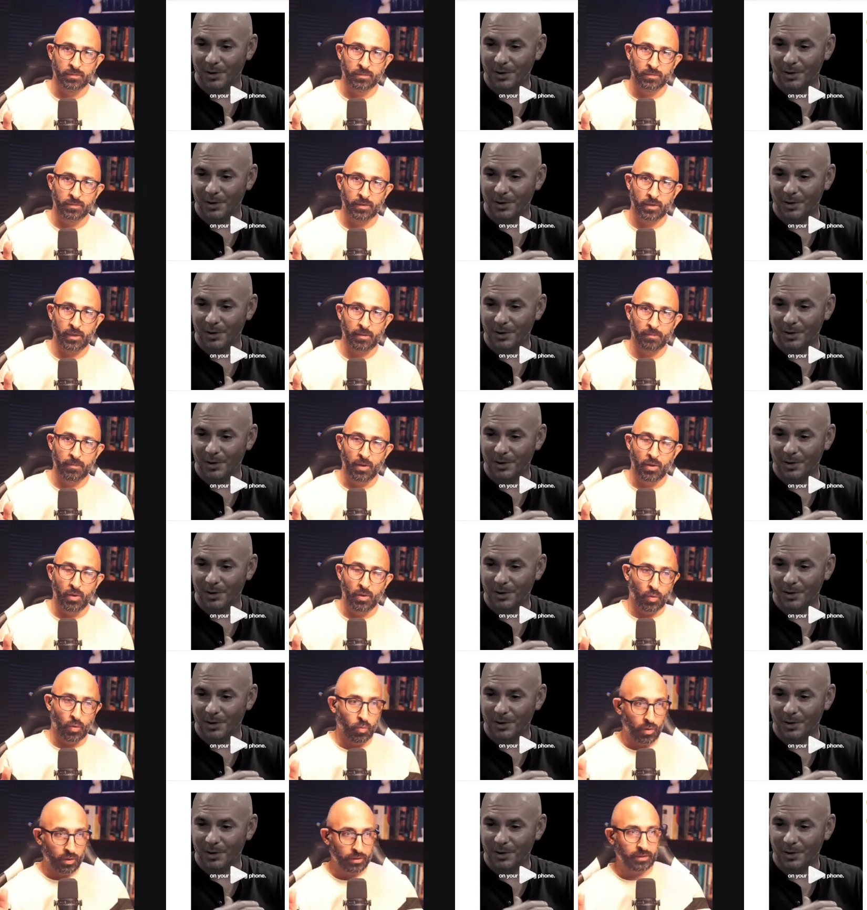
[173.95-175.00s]
Speaker 1: Okay.
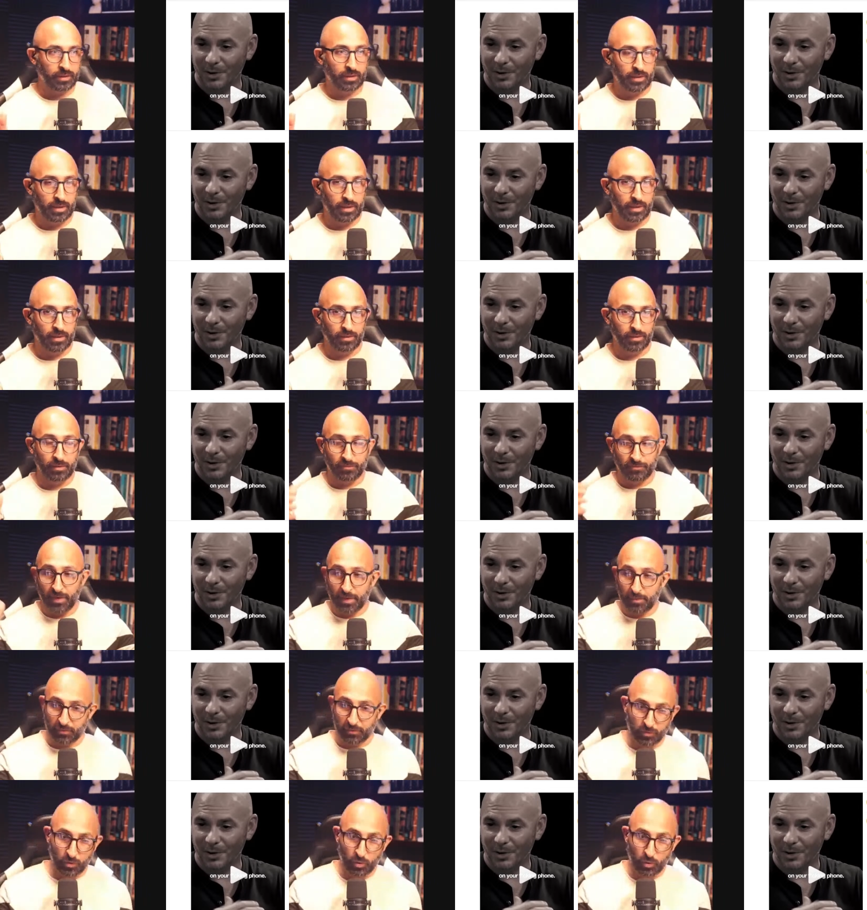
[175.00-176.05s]
What did, uh, the famous
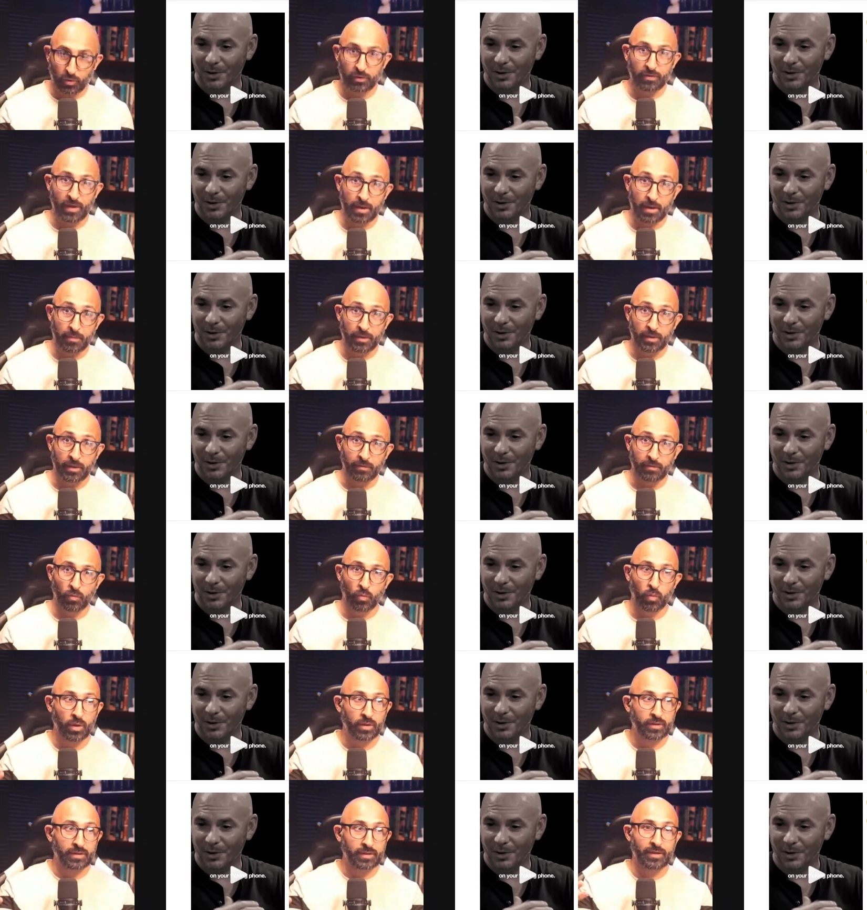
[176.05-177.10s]
story is Adam and Eve.
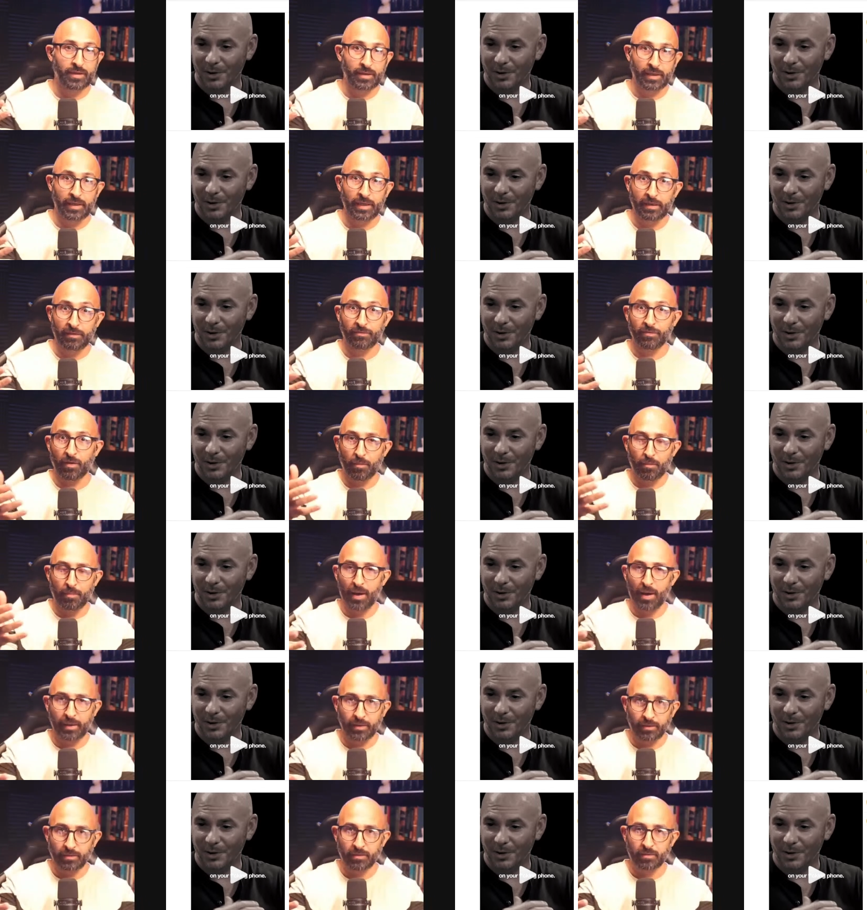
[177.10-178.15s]
What did Eve
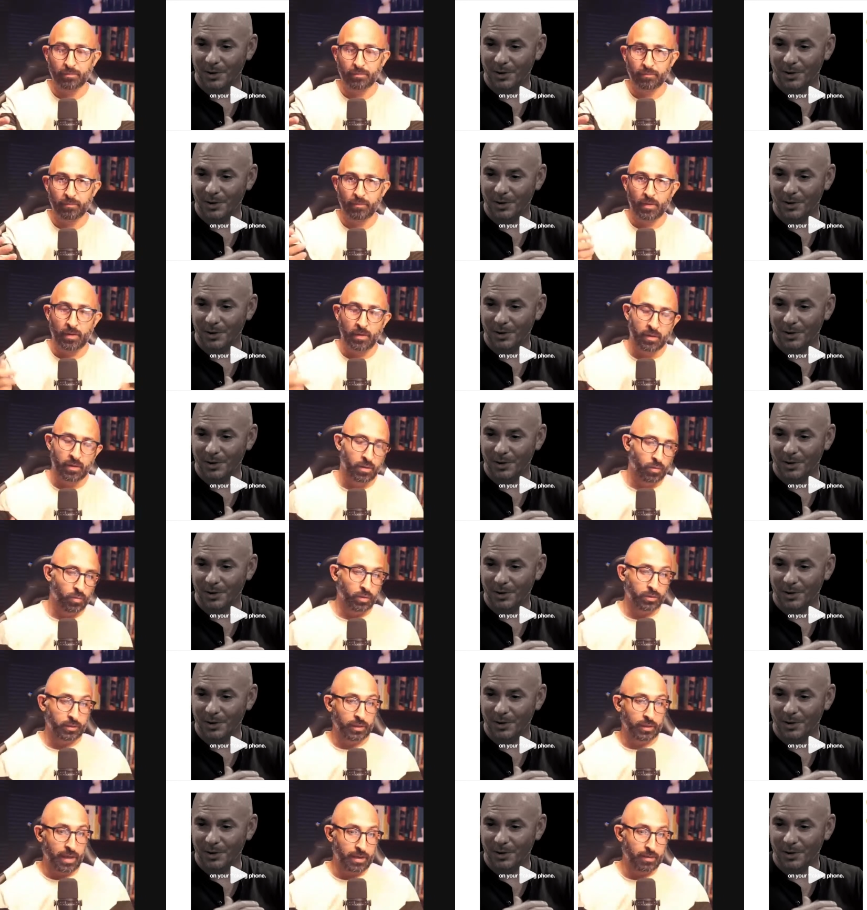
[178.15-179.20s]
bite? What
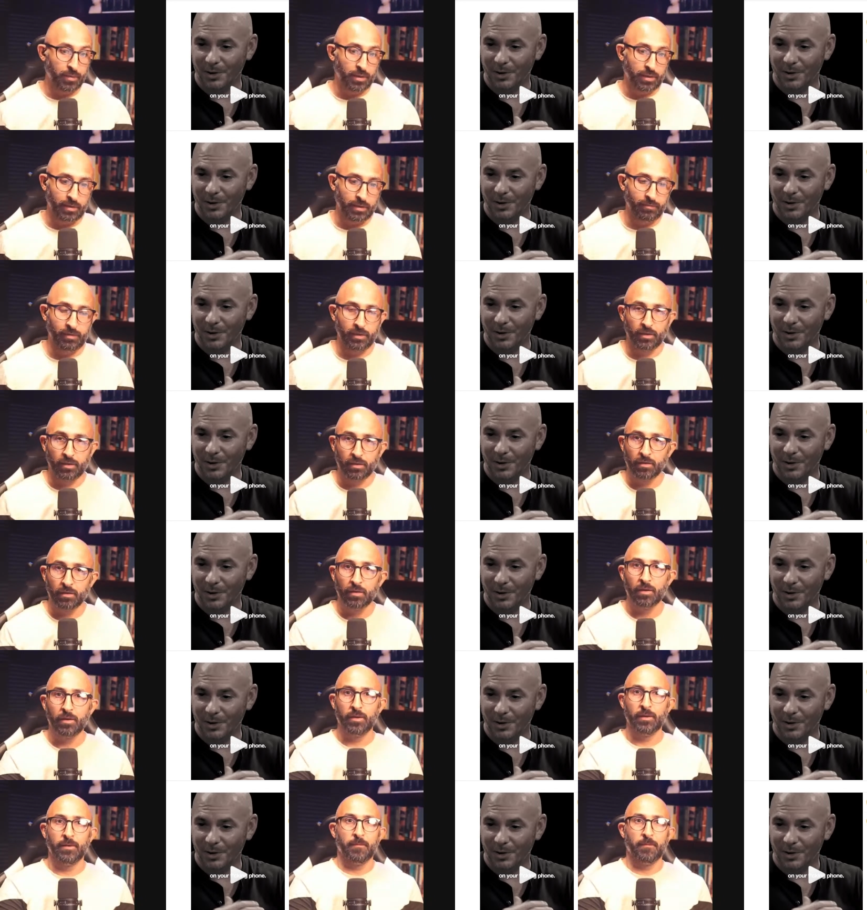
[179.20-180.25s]
did Adam and Eve eat?
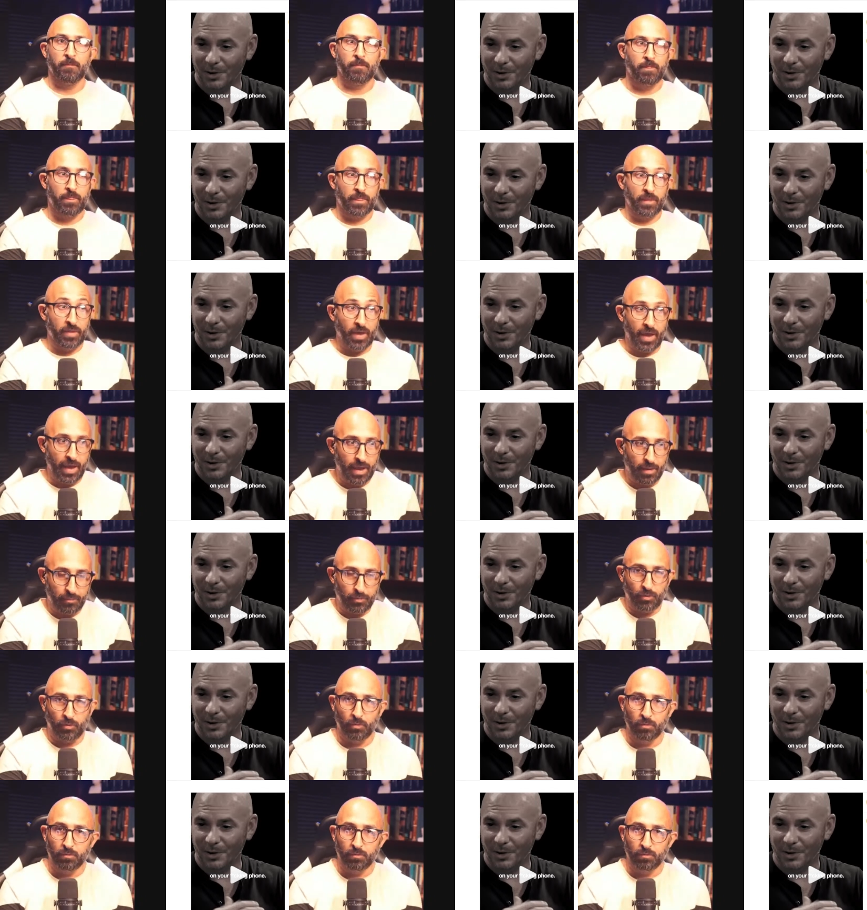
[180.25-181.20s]
The apple.